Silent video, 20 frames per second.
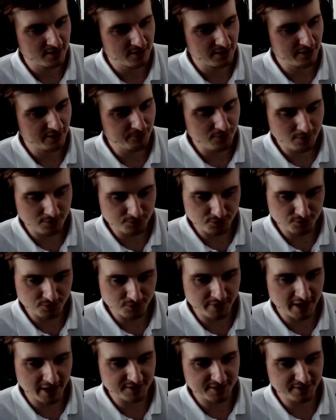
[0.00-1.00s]
if you want to do
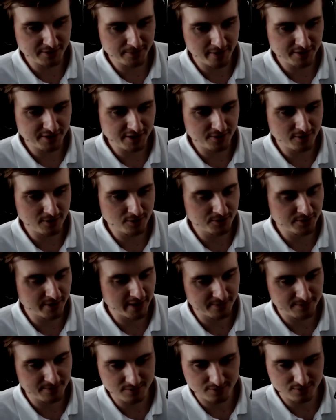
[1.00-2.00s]
that in radio, you
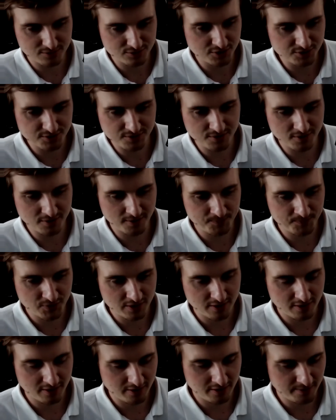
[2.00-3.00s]
can just, you know,
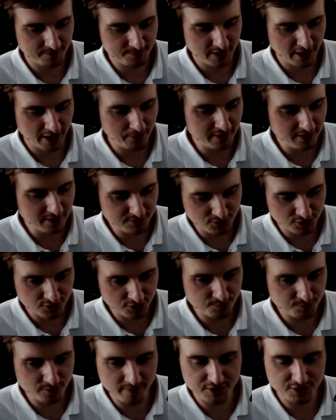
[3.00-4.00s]
um, I will
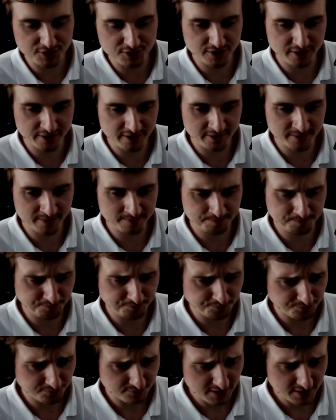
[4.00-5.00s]
just publish the,
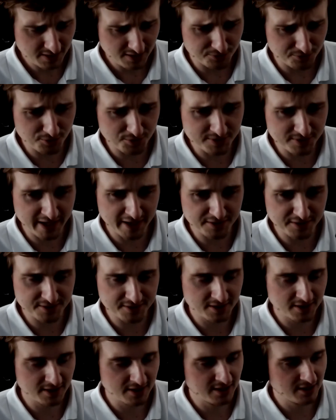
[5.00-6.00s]
the slides
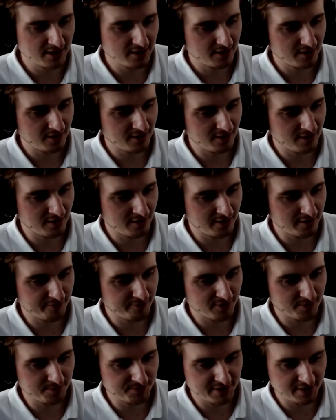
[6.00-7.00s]
uh,
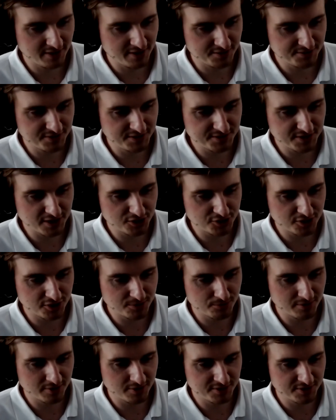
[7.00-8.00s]
from the, this
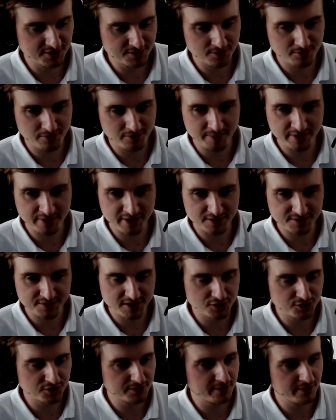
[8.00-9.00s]
session, this webinar
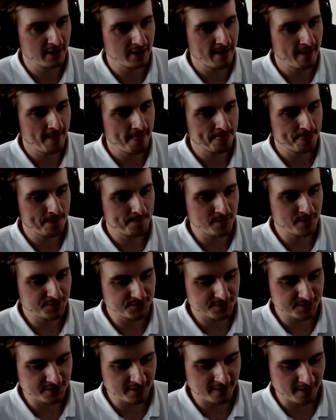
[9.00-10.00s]
session but
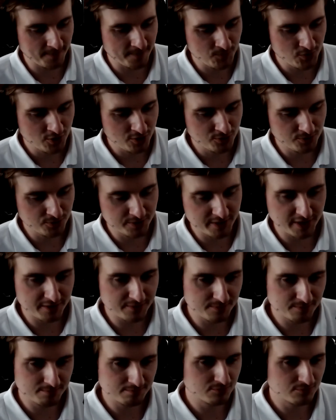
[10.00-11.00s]
uh, you
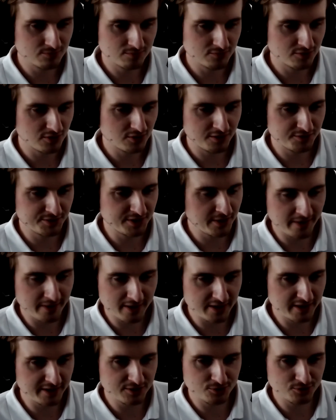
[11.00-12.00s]
can uh,
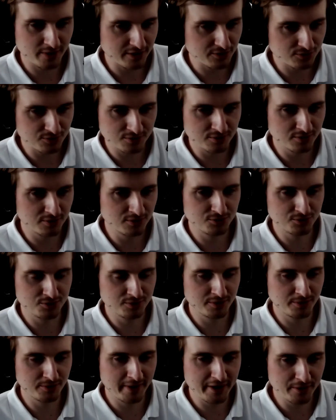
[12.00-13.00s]
directly try to, to
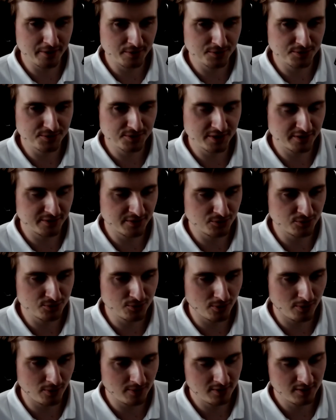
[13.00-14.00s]
reuse the, the
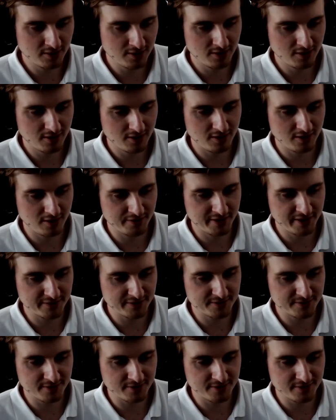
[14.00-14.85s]
tool uh, that,